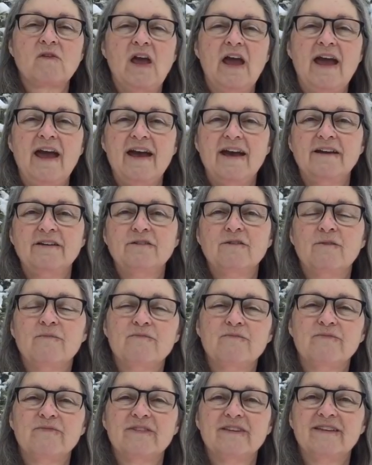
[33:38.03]
And
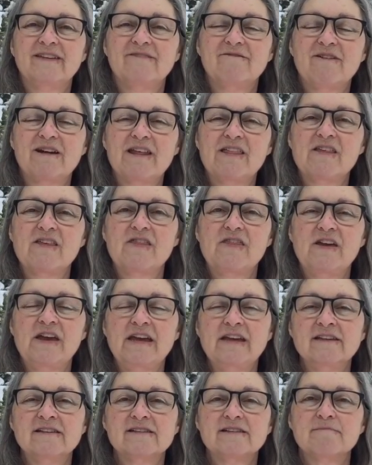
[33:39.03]
one of the
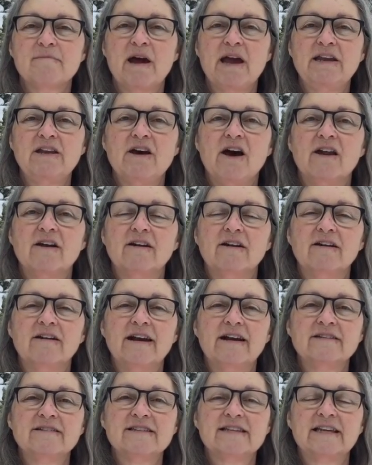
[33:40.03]
things my daughter
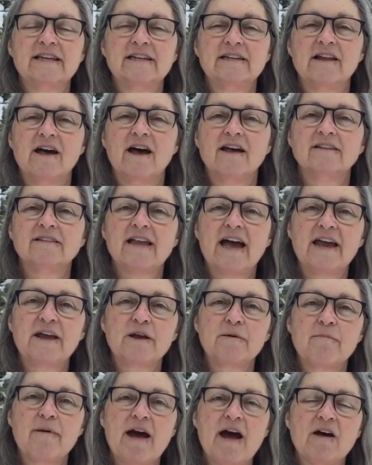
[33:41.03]
and son-in-law like
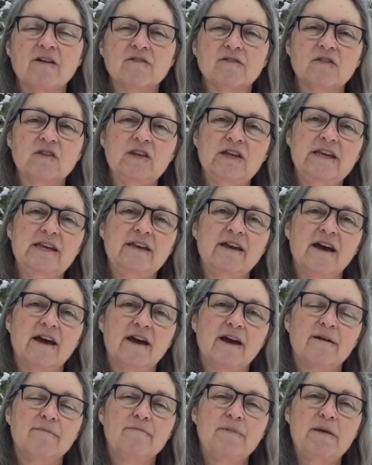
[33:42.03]
about
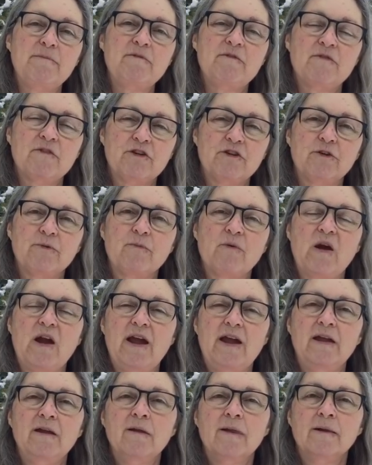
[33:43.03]
the baby
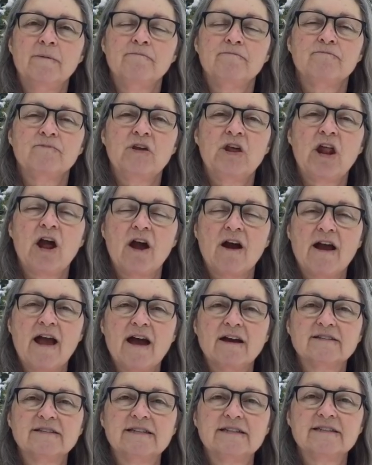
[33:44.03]
vertebrae, you know, our
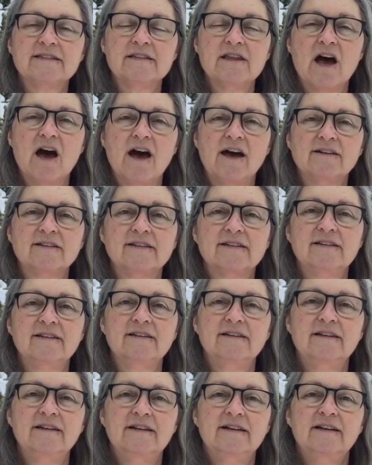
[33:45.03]
house is not
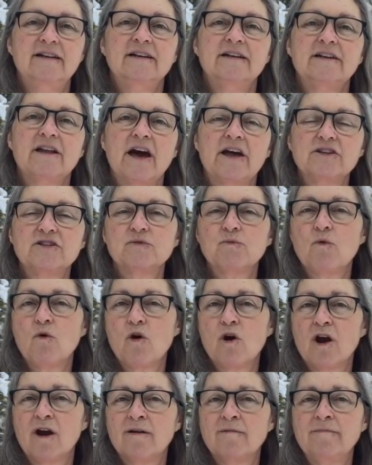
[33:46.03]
as
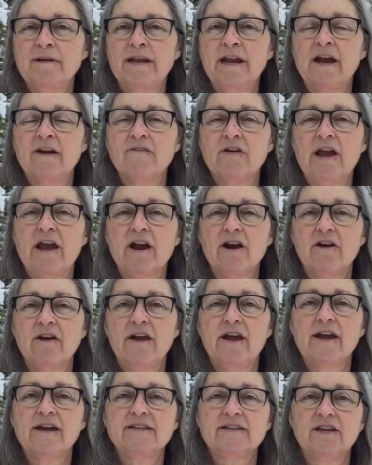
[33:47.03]
warm in every
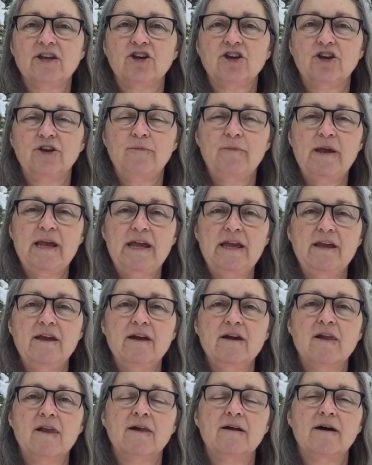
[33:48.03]
area as it could
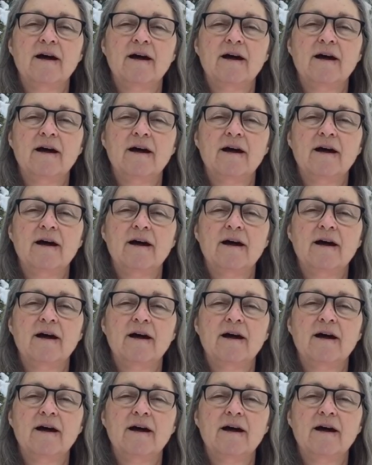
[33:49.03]
be.